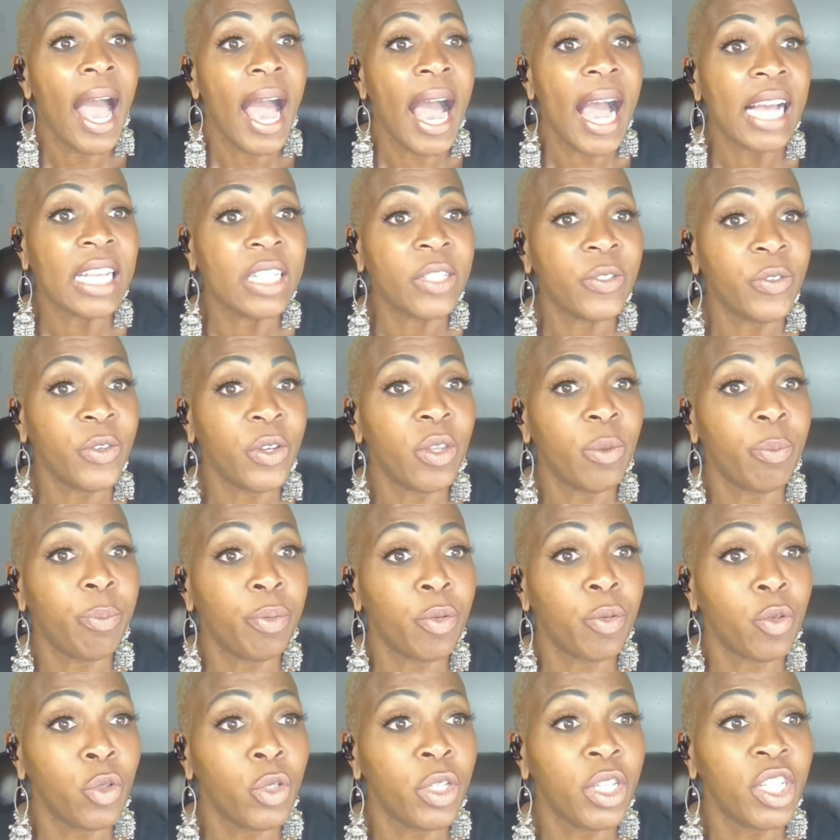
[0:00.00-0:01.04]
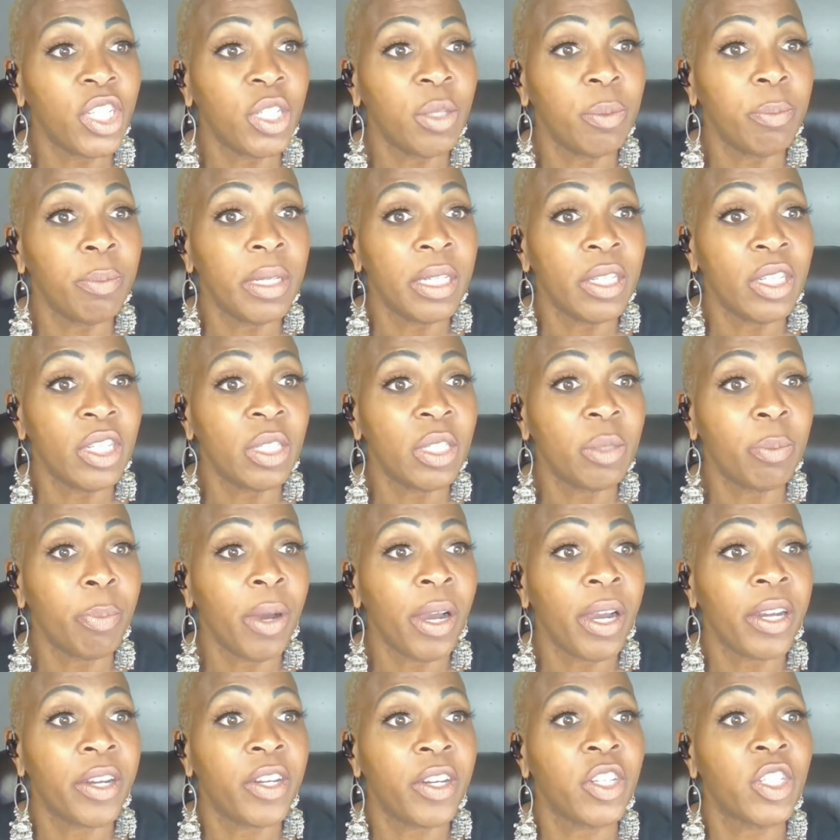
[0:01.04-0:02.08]
As for the prudish Mrs.
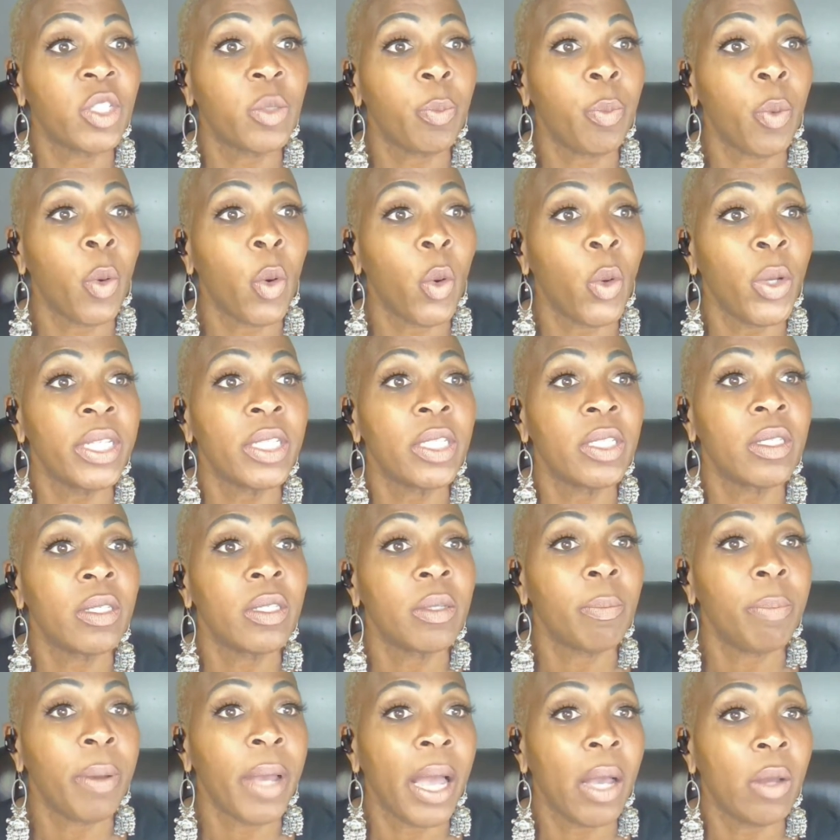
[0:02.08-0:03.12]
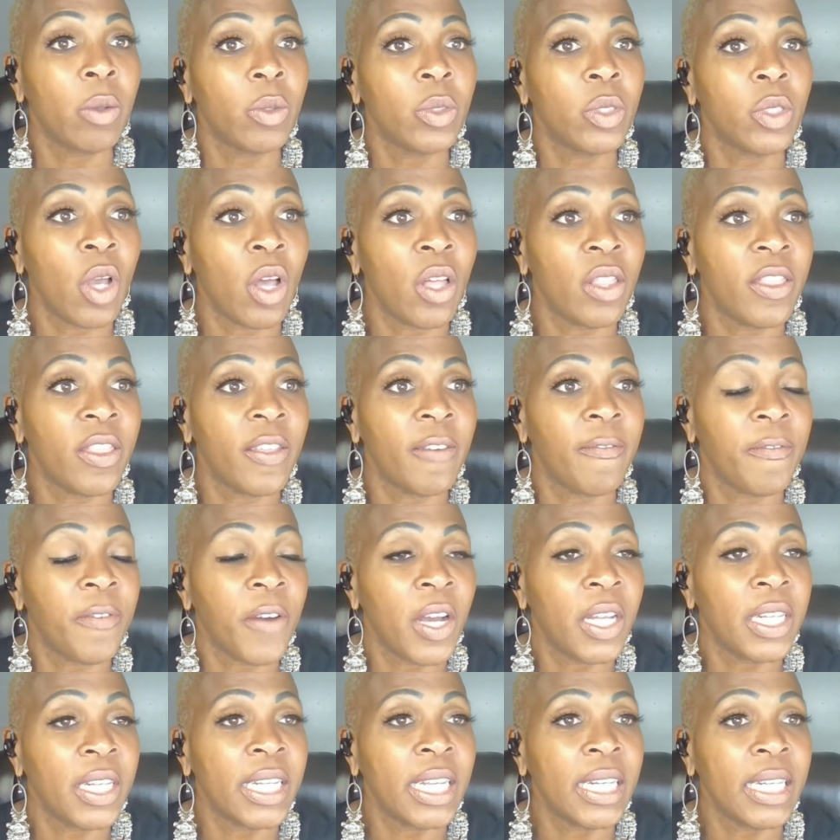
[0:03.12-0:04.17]
Parker's poised to pounce on the
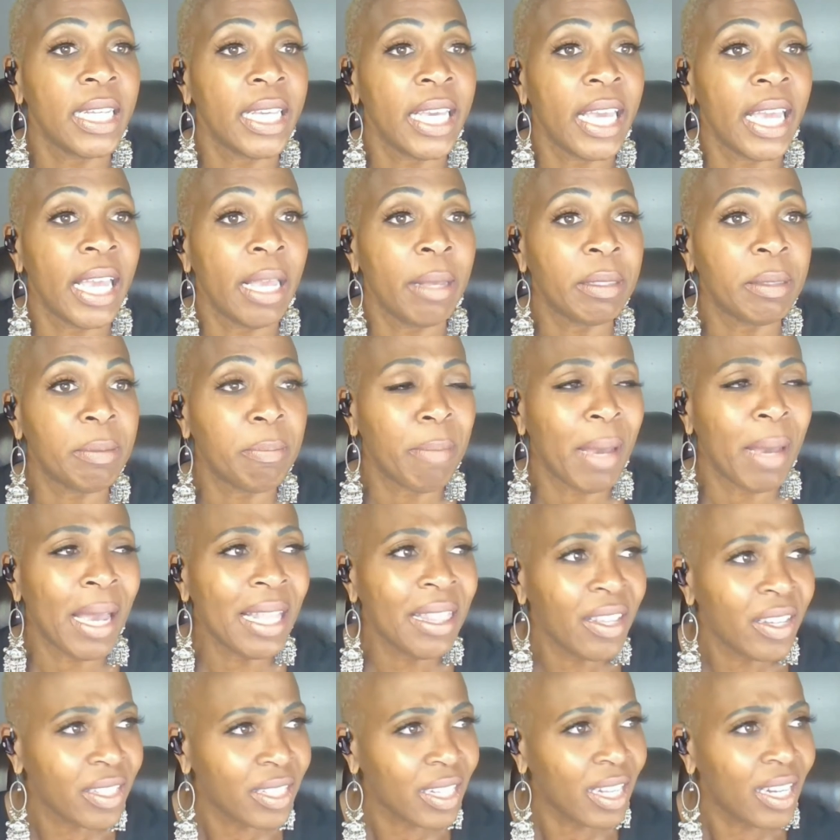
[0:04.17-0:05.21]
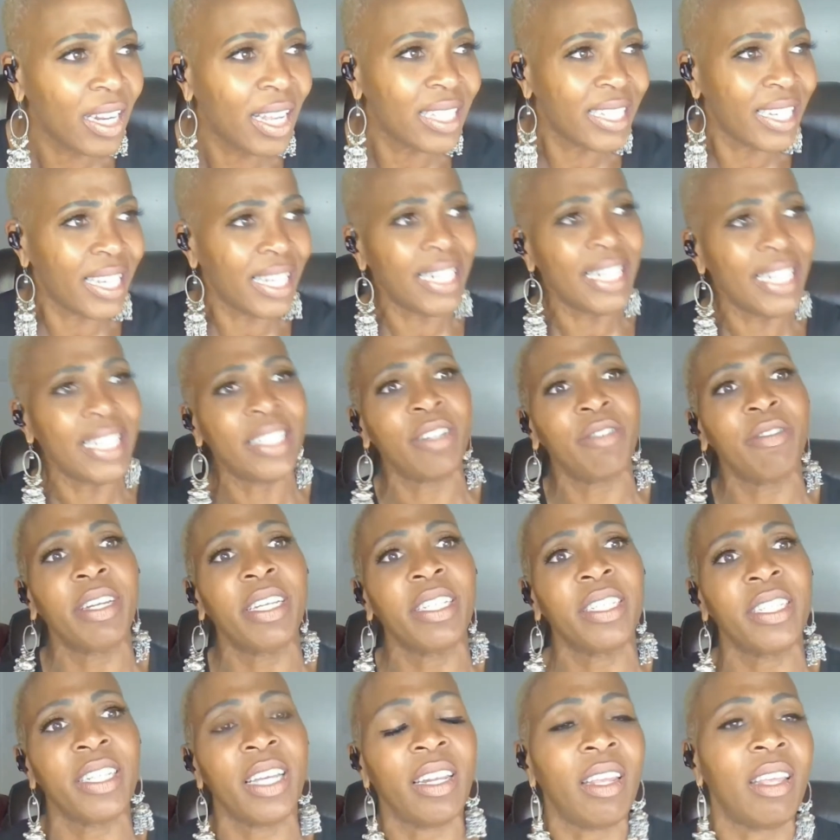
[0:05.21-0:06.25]
fun and gaze, man, there's a lot of
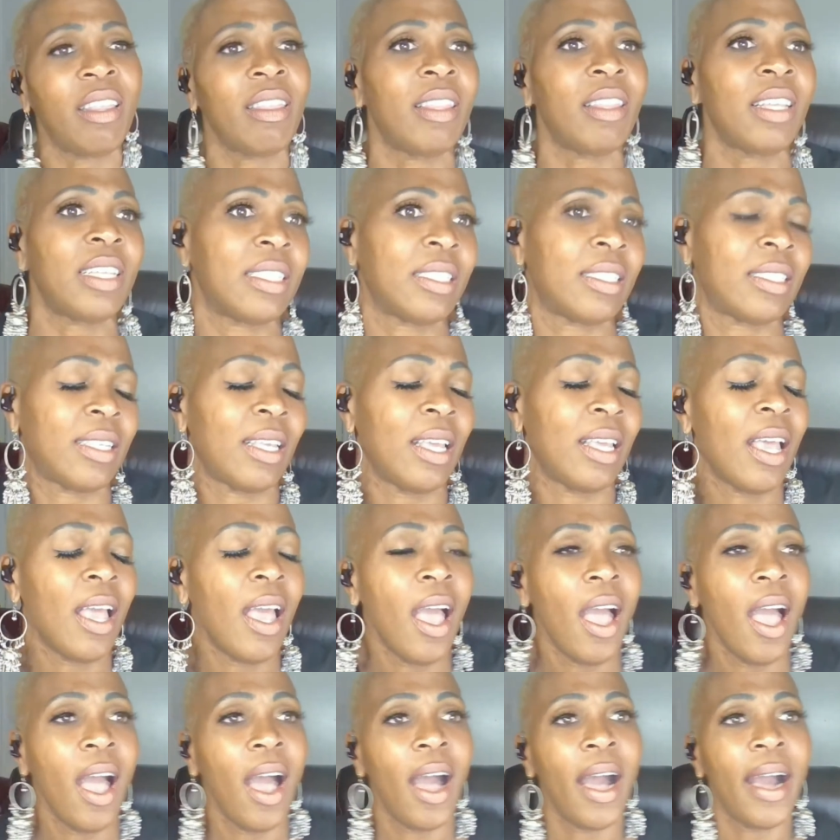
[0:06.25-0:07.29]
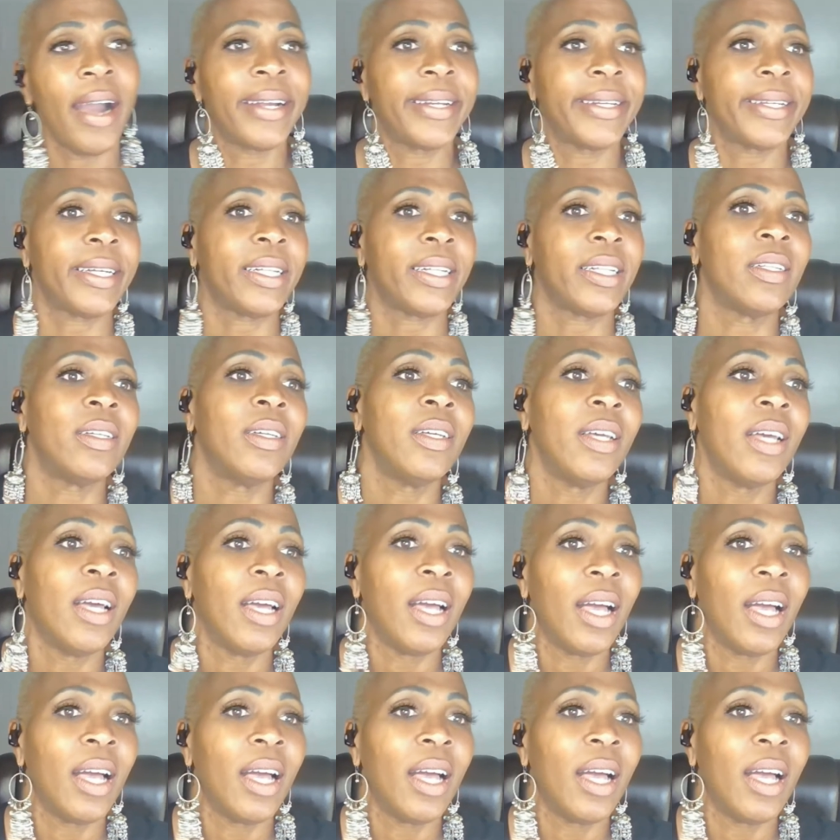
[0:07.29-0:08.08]
alliteration in this article.